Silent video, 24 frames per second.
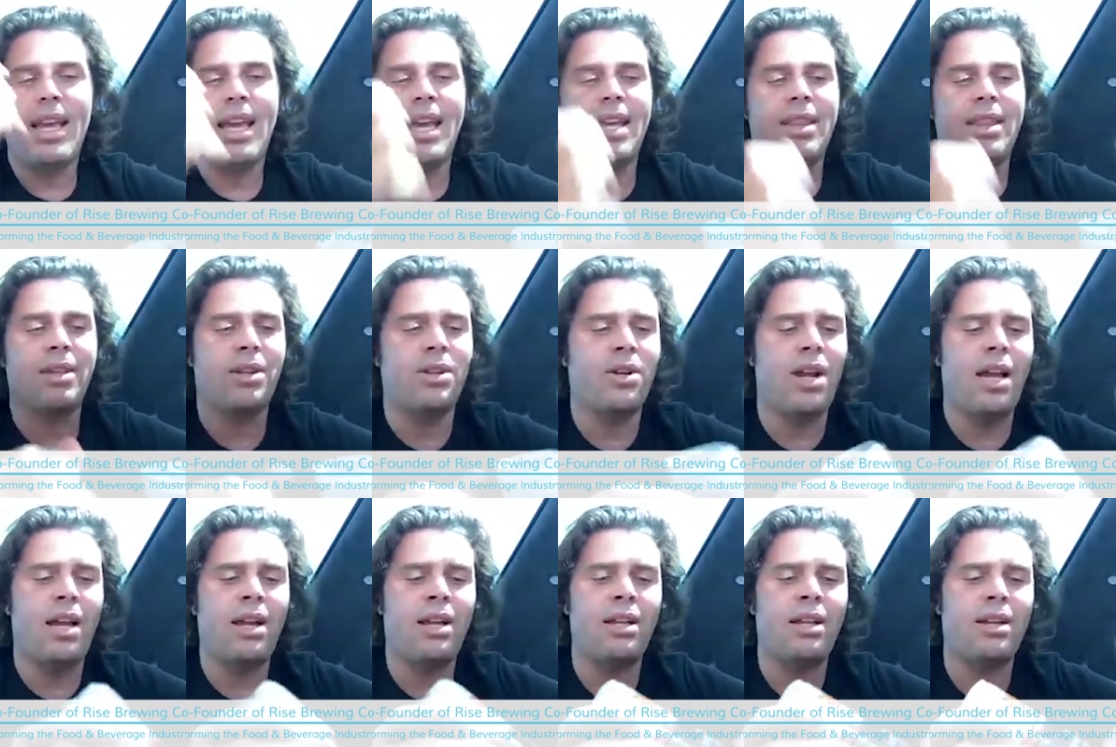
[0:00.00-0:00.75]
and
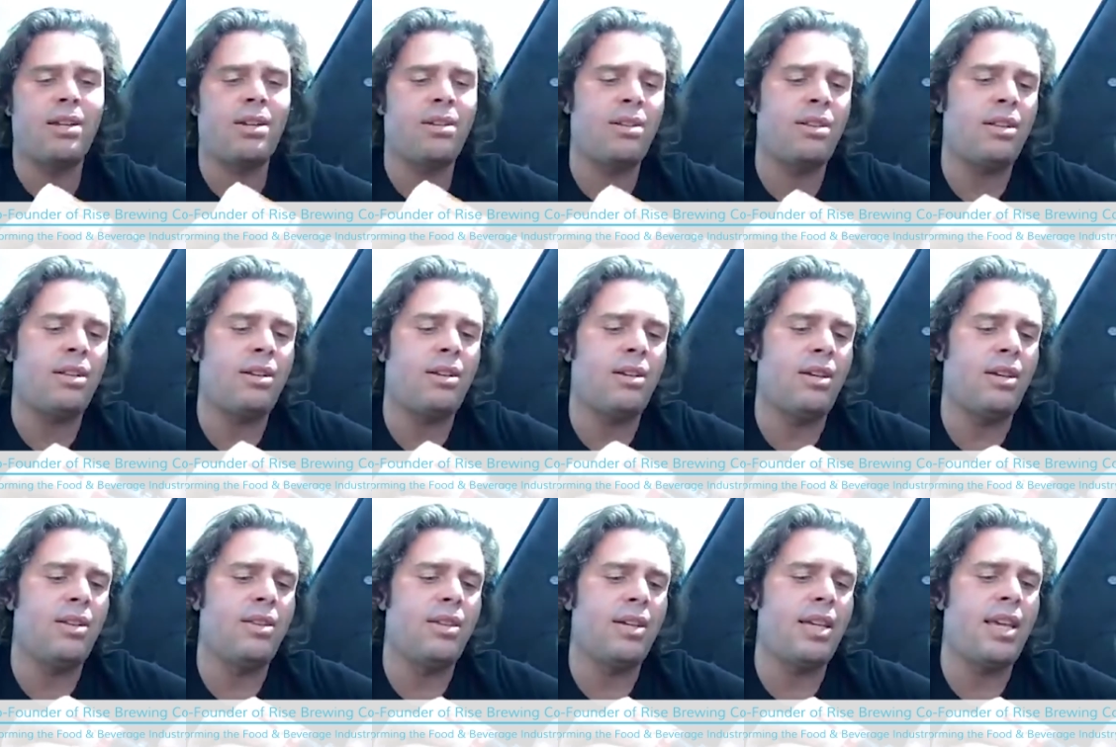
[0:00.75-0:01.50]

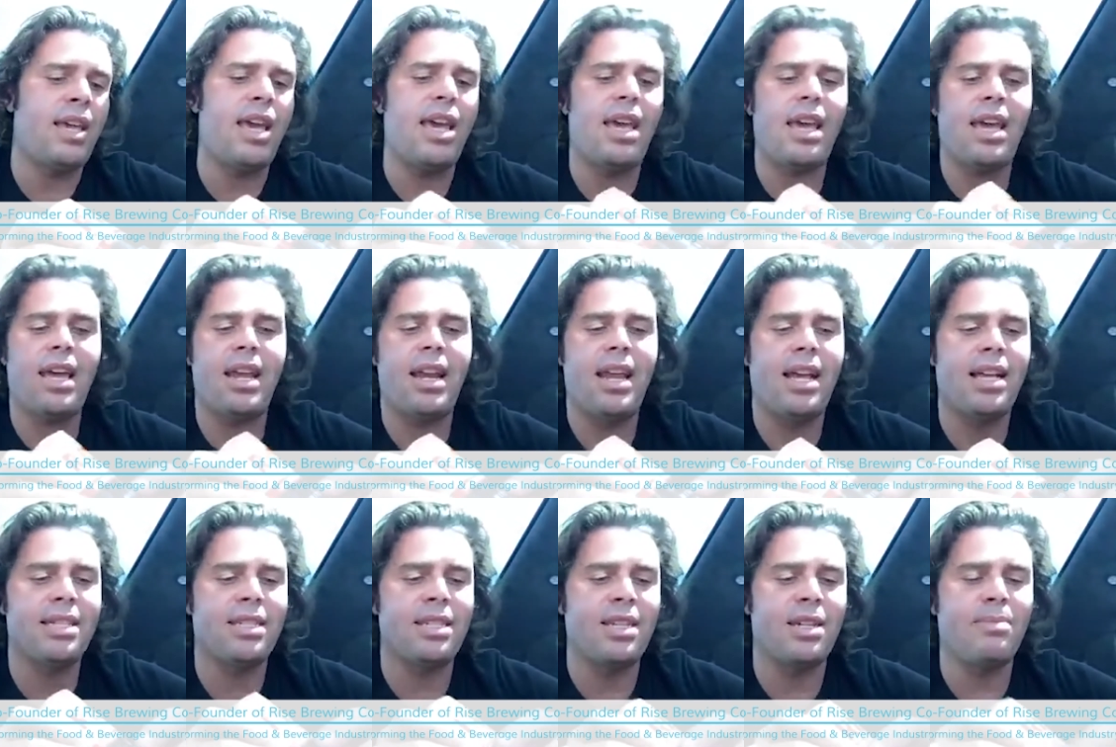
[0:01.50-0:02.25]
the can
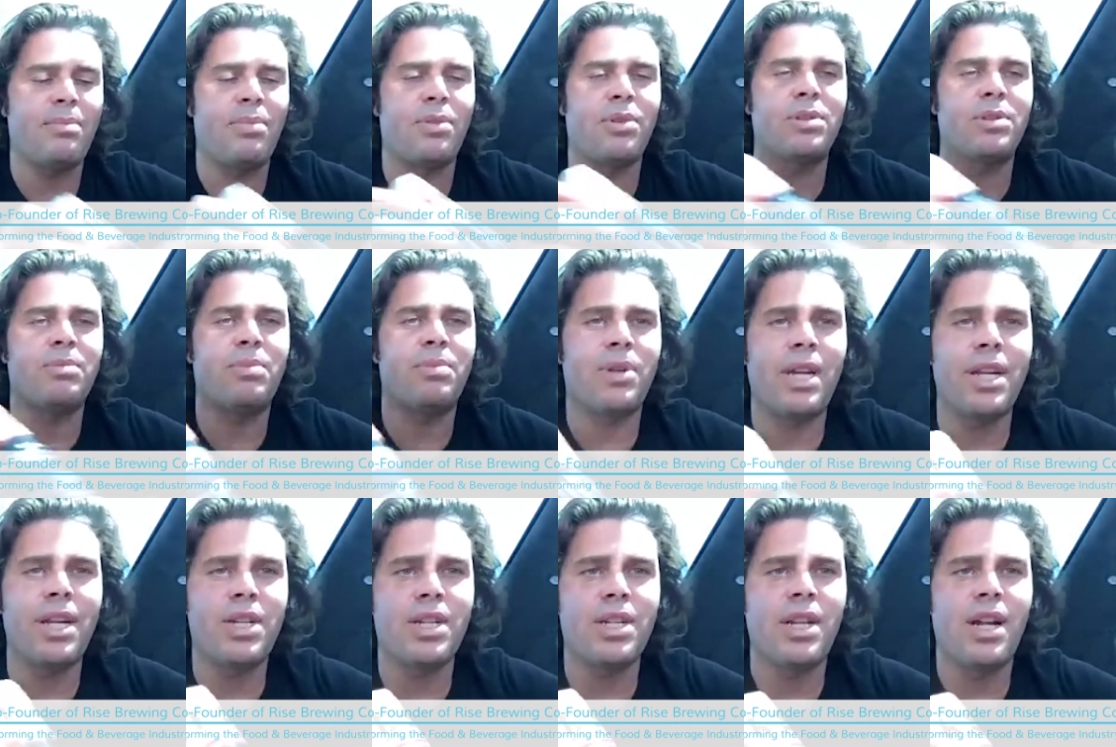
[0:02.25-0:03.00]
has like
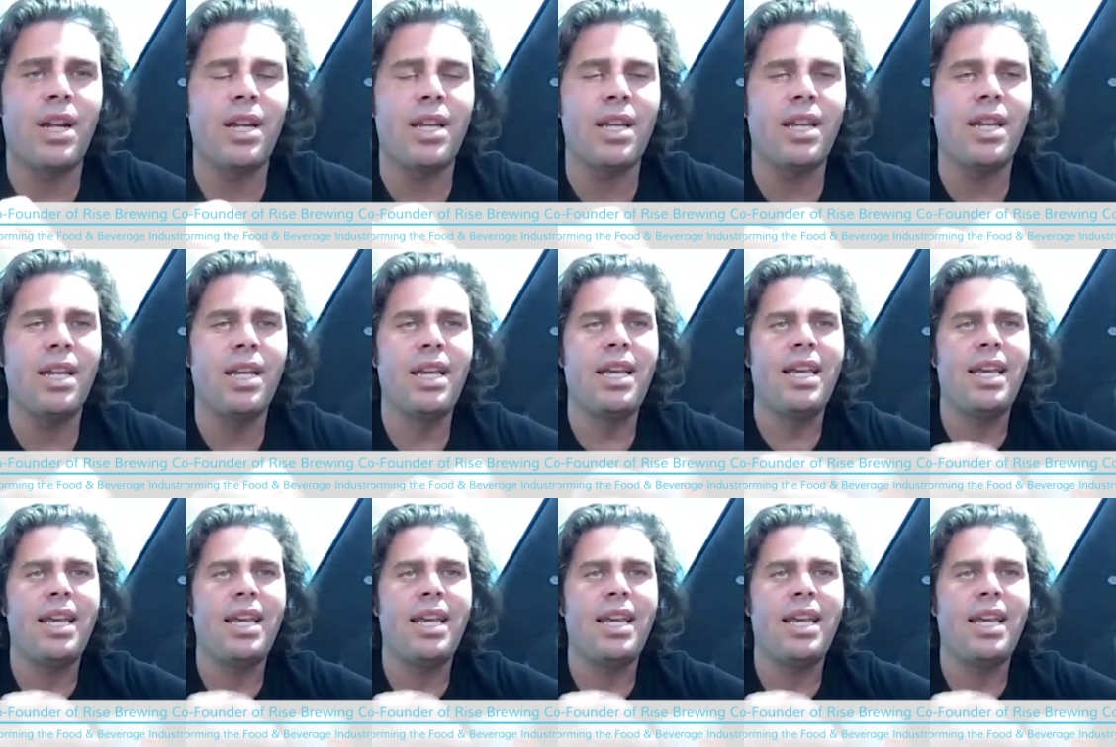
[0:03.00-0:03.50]
perspiration on it,